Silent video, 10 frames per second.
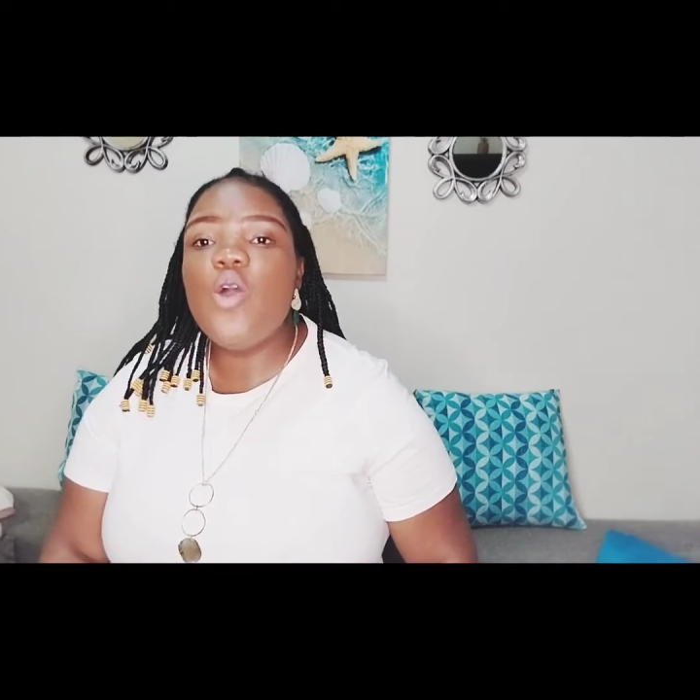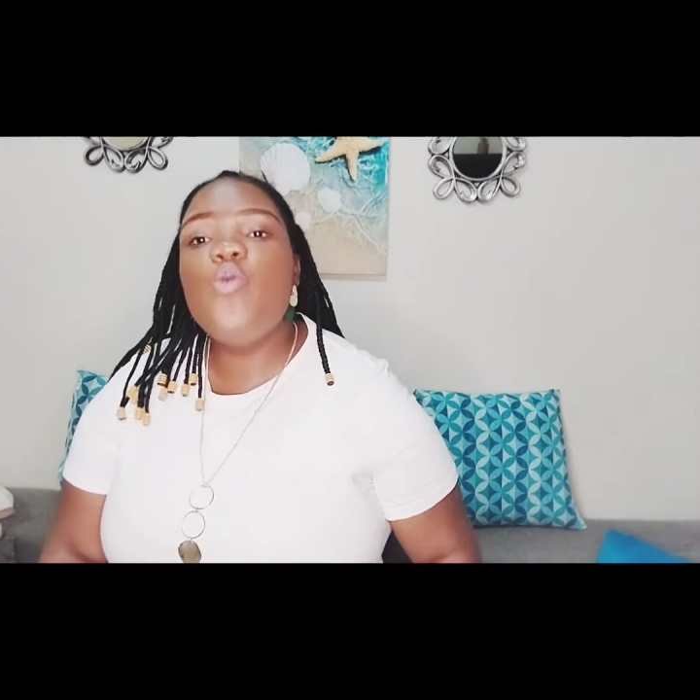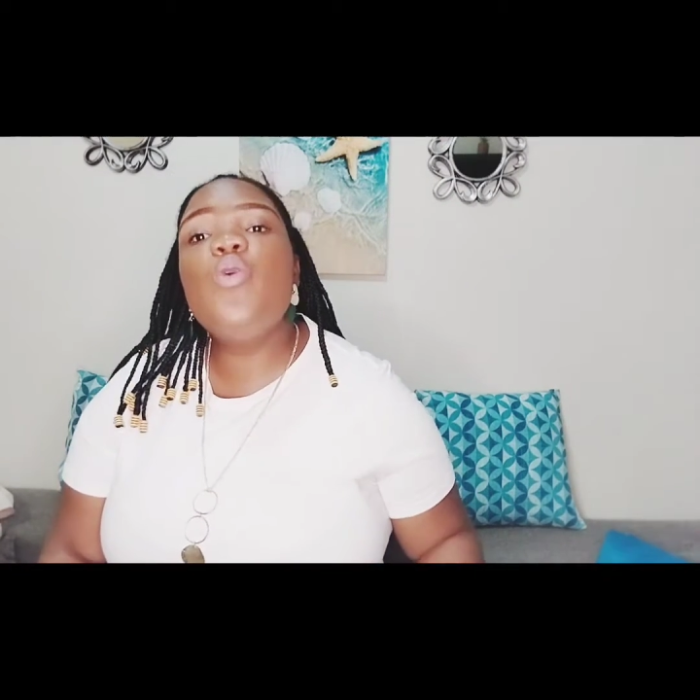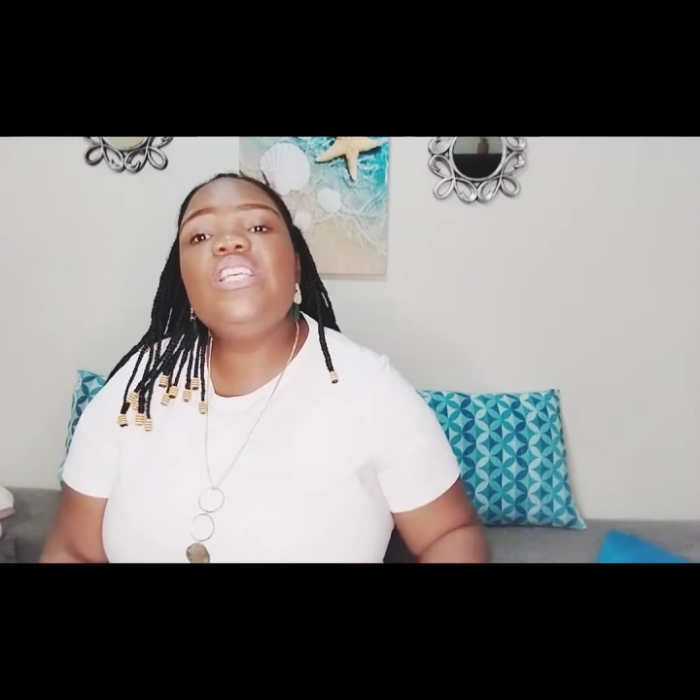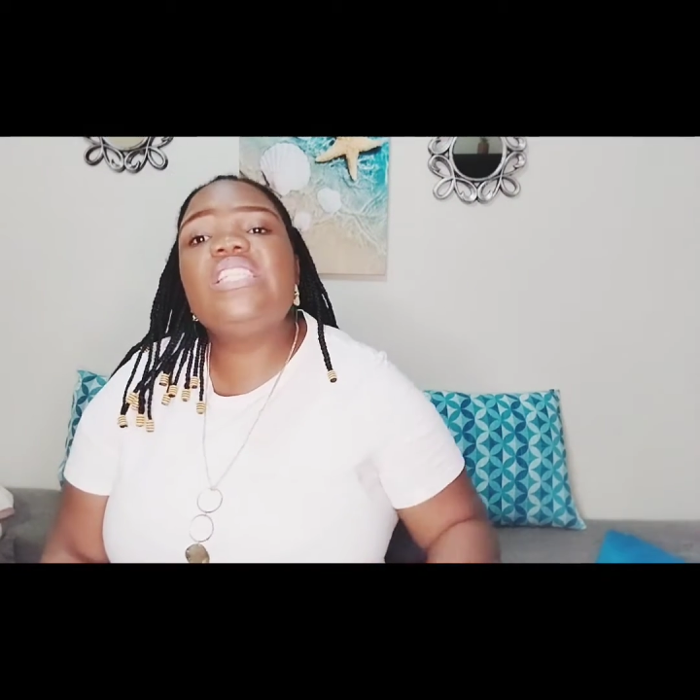
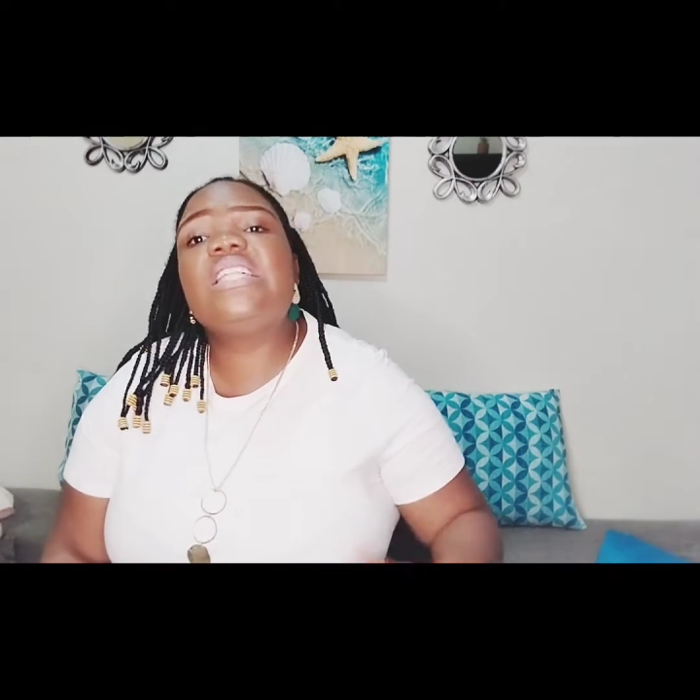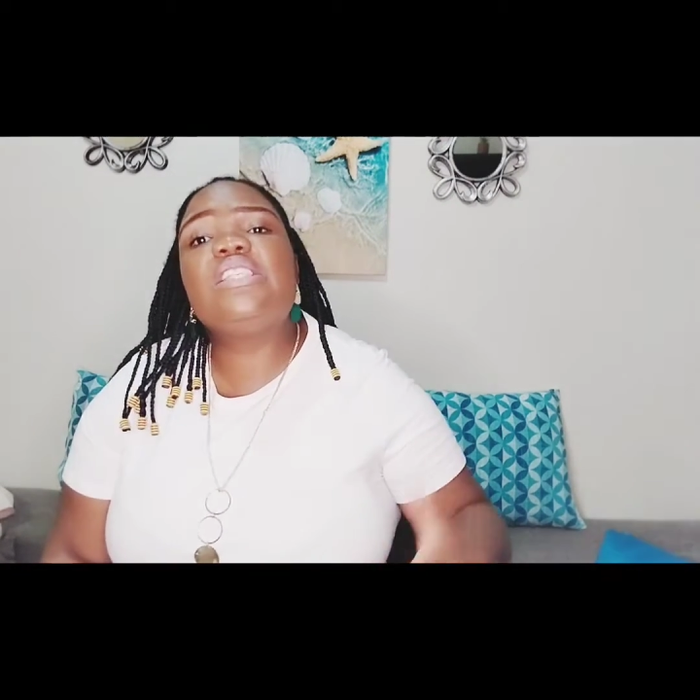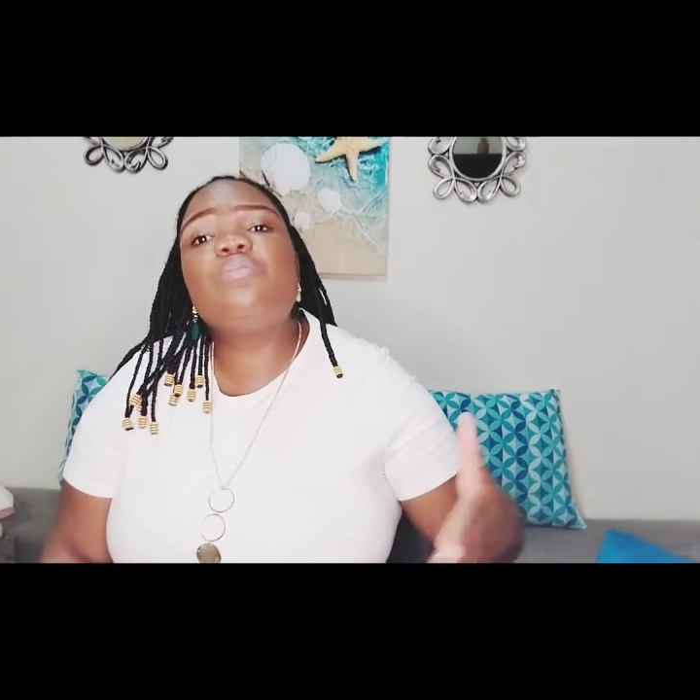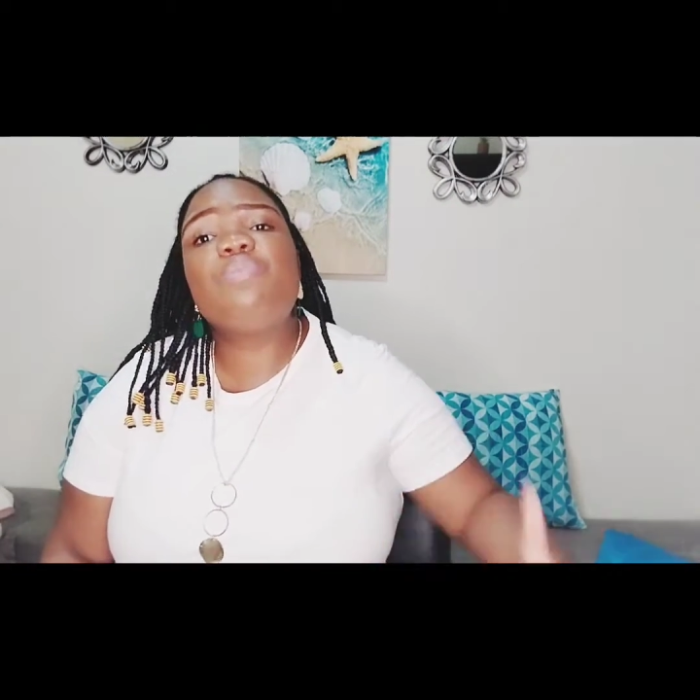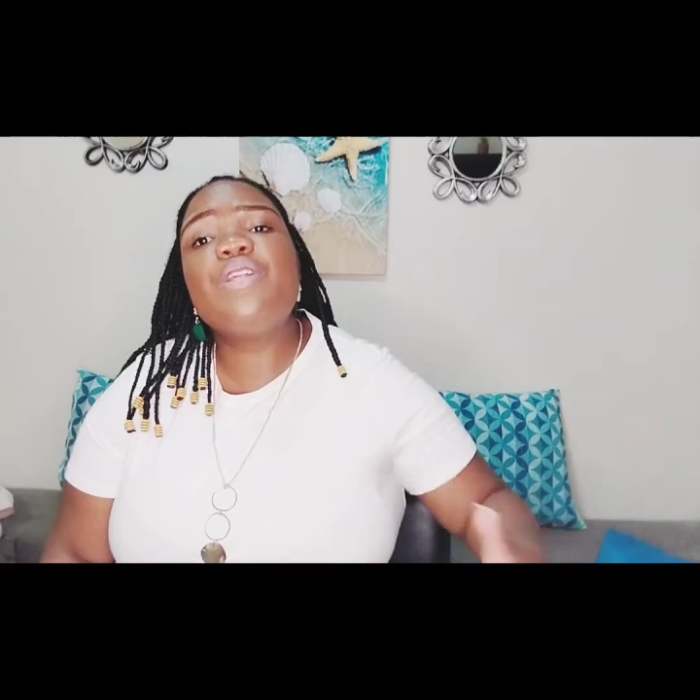which the
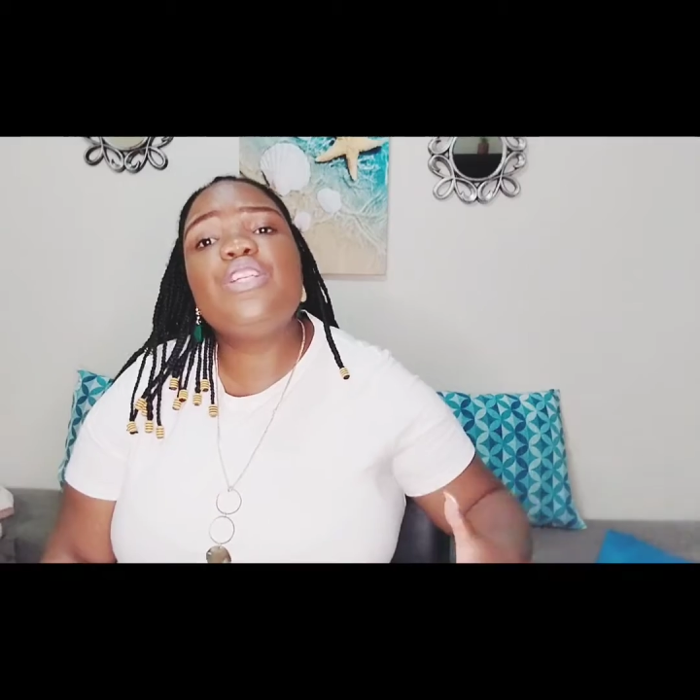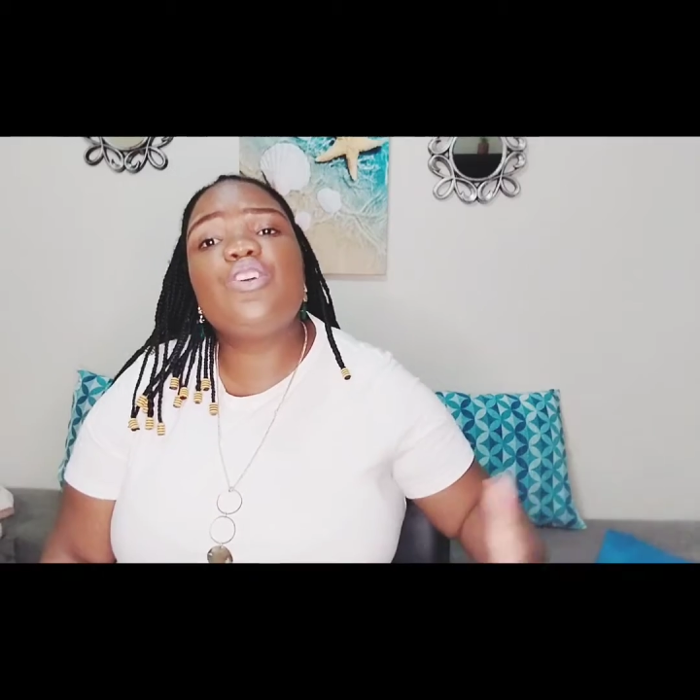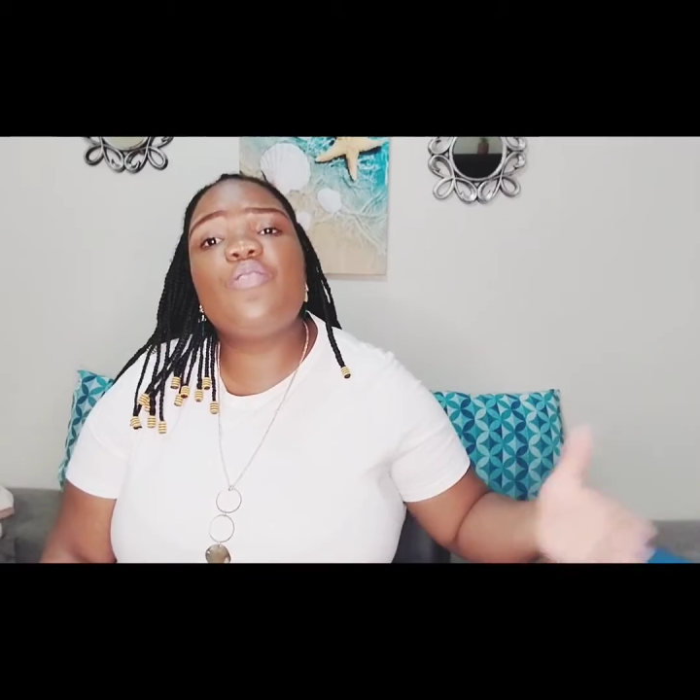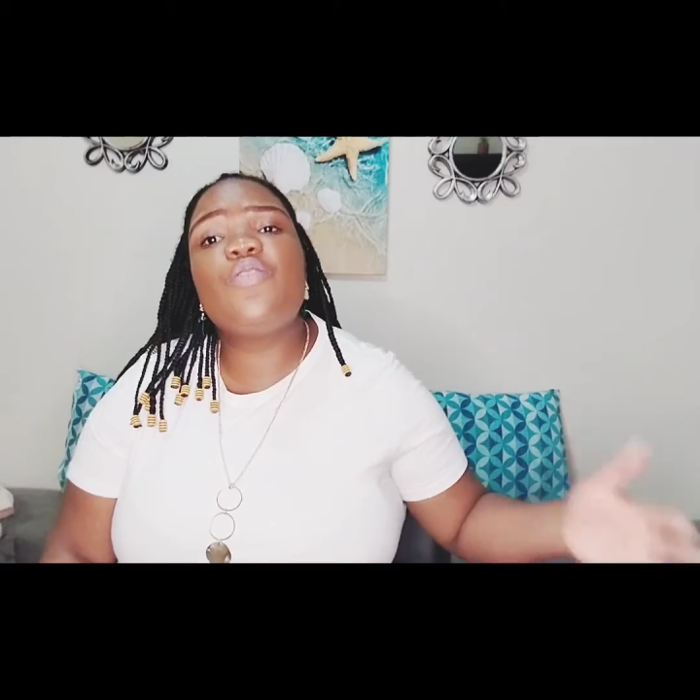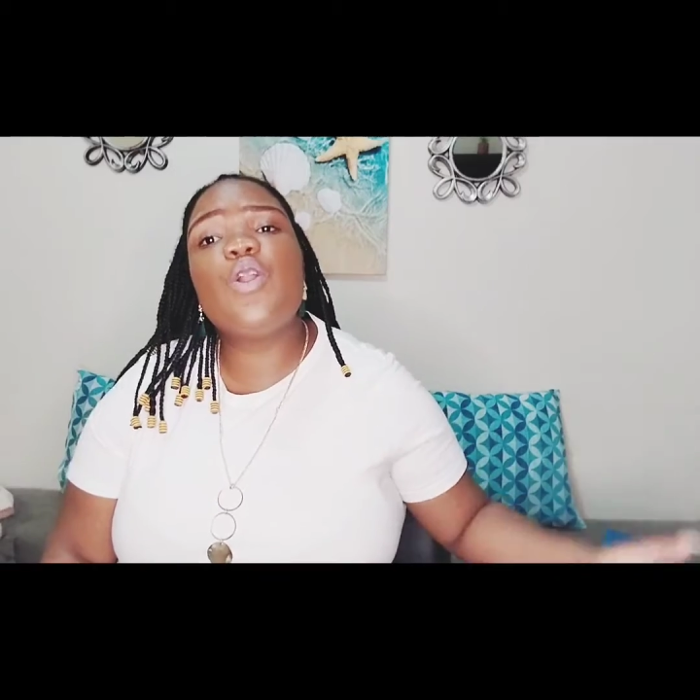Spirit
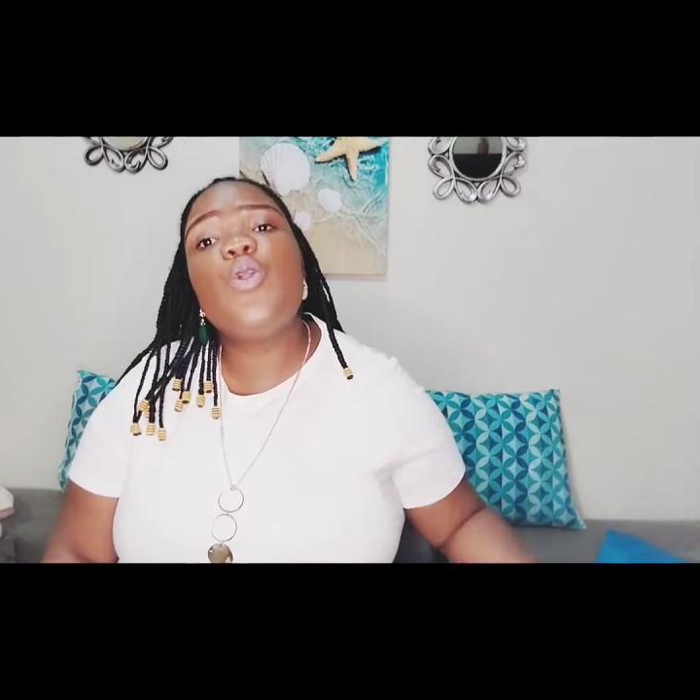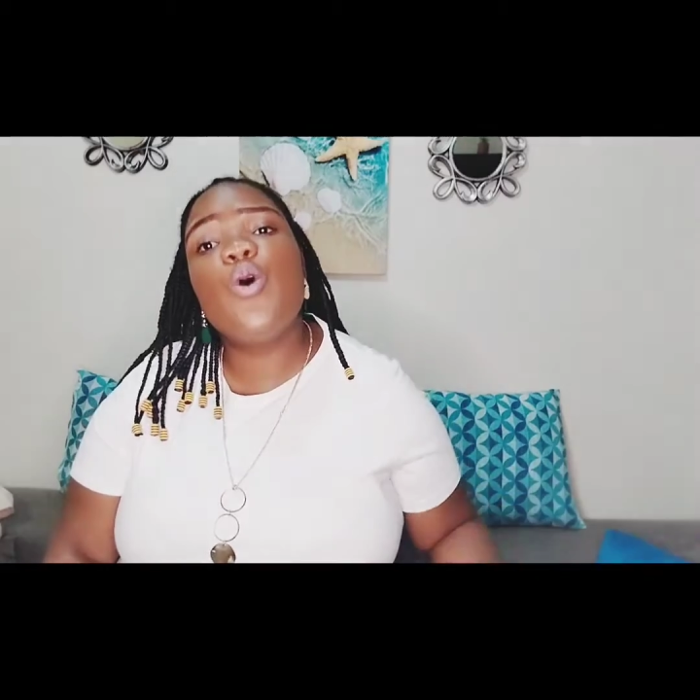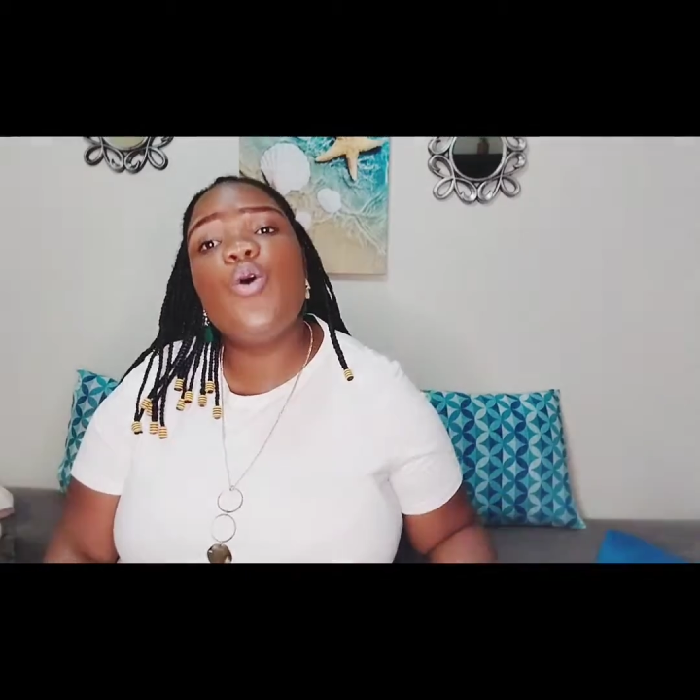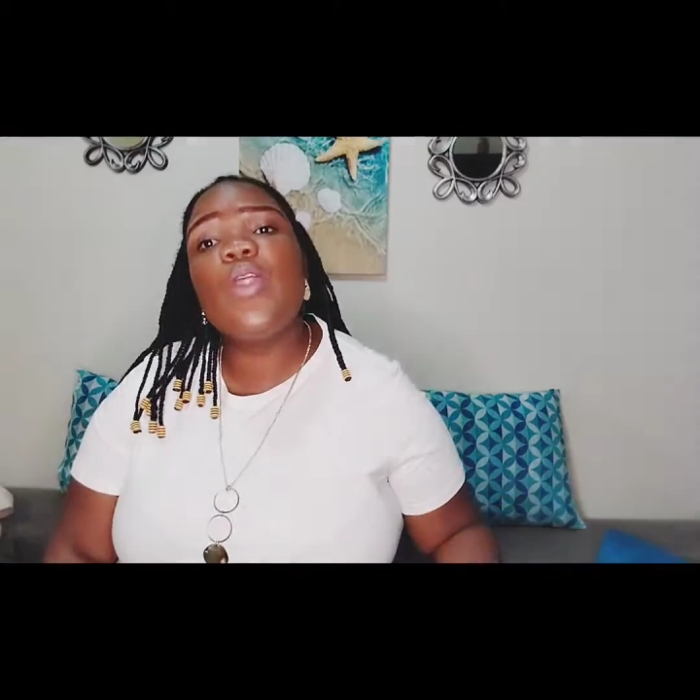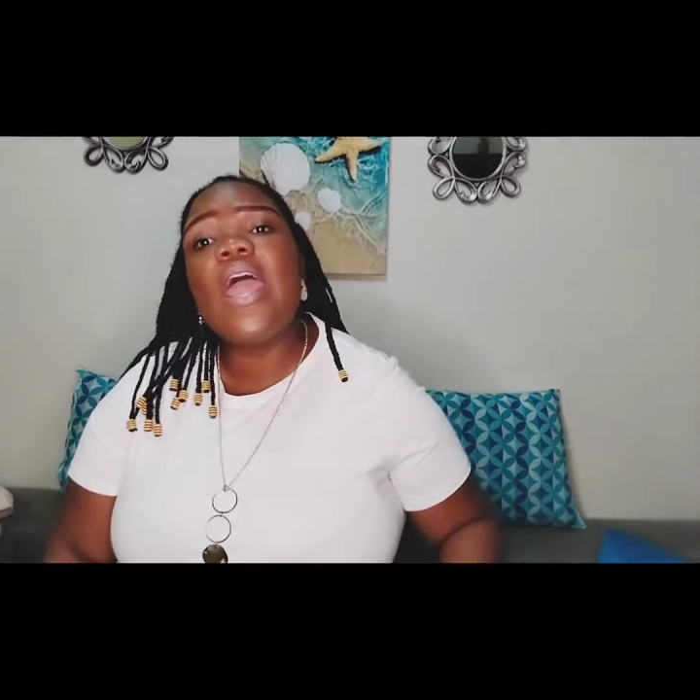of the
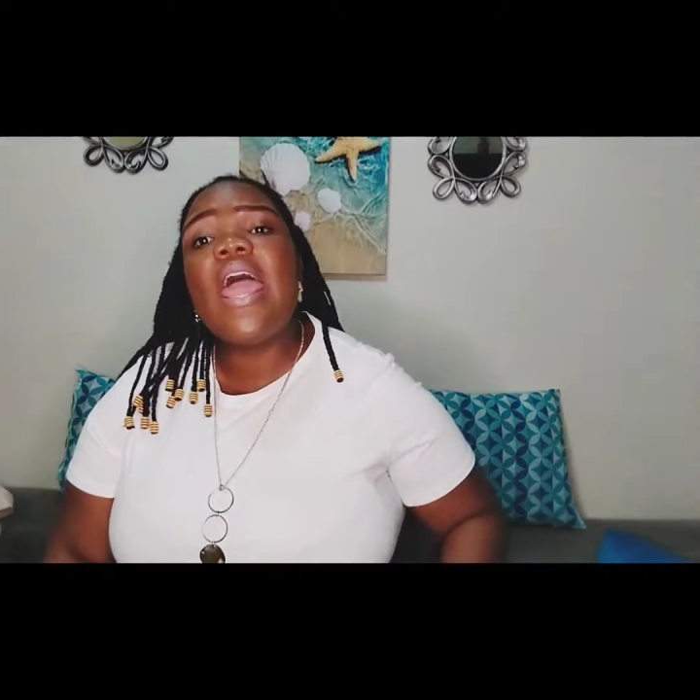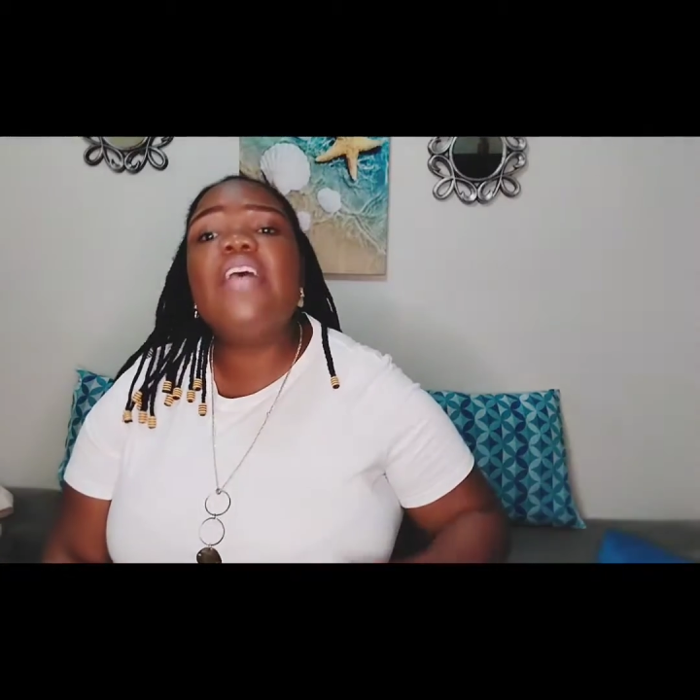Lord